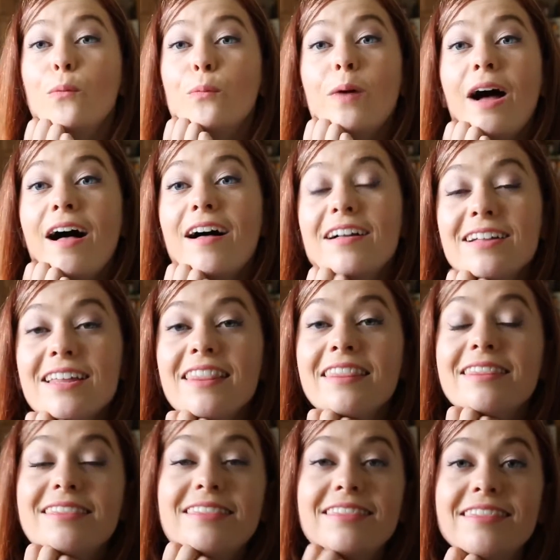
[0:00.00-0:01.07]
Well,
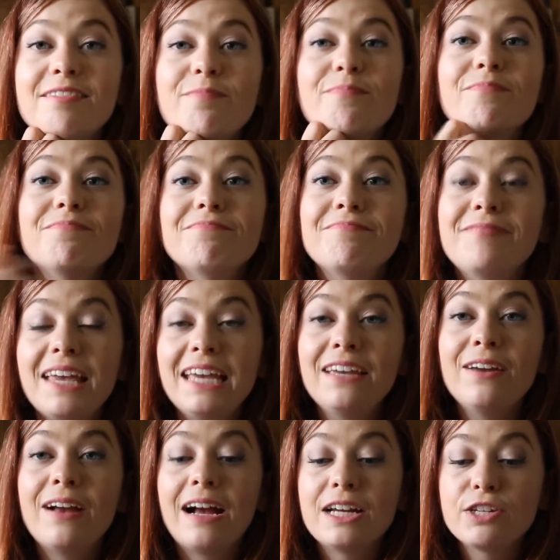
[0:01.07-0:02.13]
thank
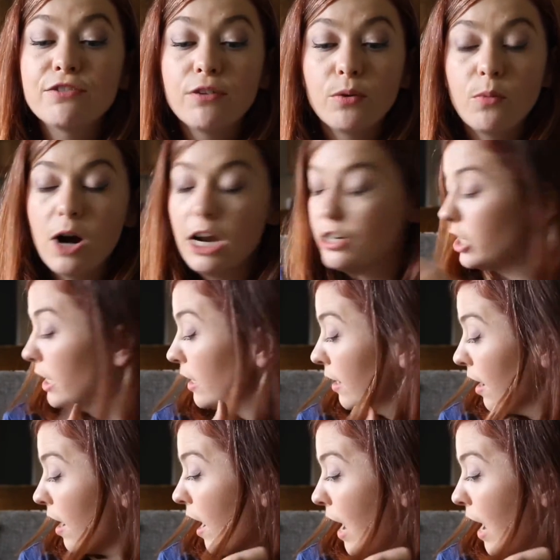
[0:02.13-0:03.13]
you guys for watching.